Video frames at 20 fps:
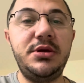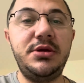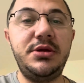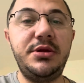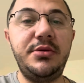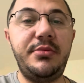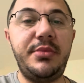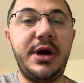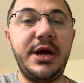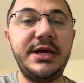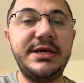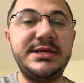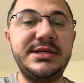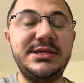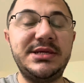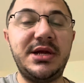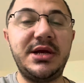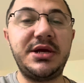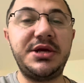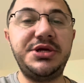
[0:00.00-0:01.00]
The bike seems
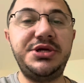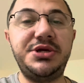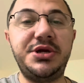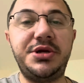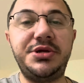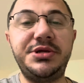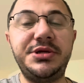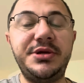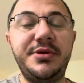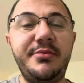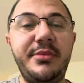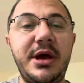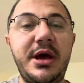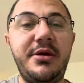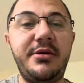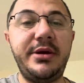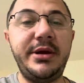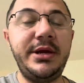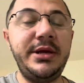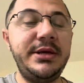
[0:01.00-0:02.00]
like it's charging the
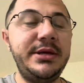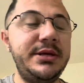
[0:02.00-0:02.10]
battery.